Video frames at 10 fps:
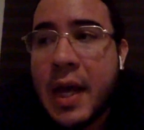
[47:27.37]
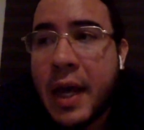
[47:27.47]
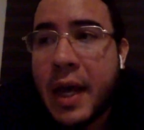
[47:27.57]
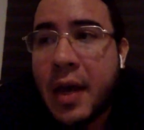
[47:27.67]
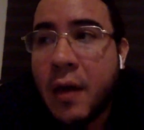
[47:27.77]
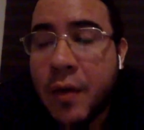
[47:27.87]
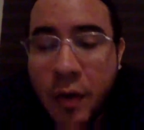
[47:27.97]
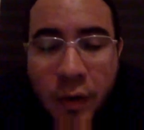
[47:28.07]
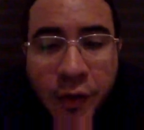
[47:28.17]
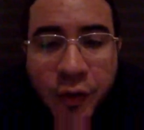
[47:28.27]
and of
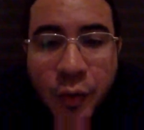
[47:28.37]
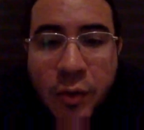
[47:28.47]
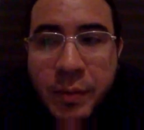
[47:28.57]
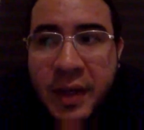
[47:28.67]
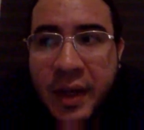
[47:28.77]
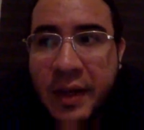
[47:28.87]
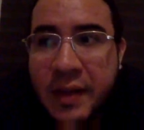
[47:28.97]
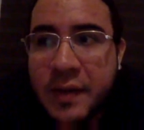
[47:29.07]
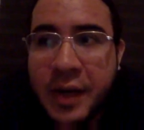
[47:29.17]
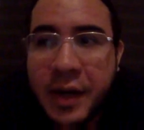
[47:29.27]
course you will be
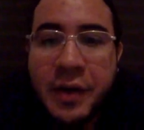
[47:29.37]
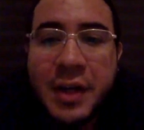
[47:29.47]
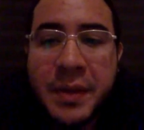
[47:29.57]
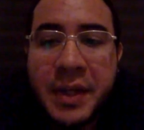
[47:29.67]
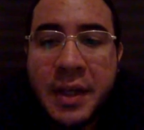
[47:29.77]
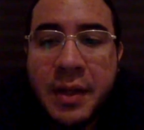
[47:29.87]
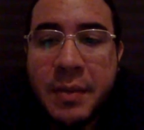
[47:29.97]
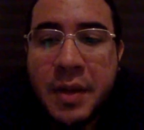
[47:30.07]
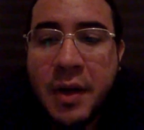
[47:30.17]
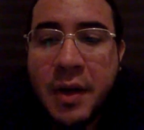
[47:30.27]
scared in the beginning,
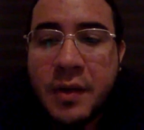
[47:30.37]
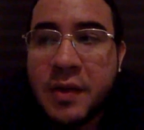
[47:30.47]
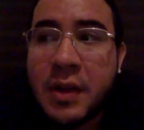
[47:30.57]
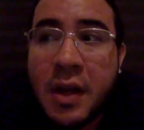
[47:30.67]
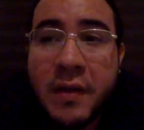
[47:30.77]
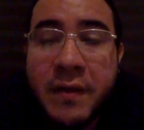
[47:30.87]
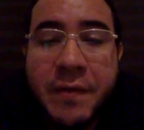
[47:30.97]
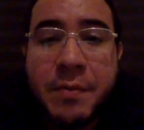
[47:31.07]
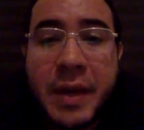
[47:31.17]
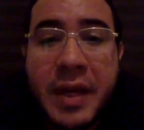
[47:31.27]
because there's a lot of
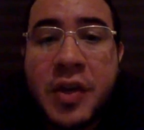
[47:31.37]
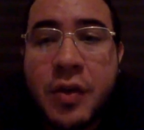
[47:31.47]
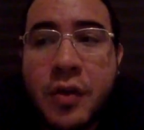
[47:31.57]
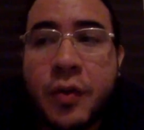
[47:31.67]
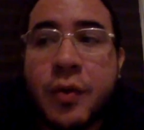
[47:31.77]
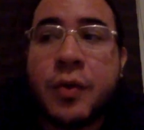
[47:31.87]
information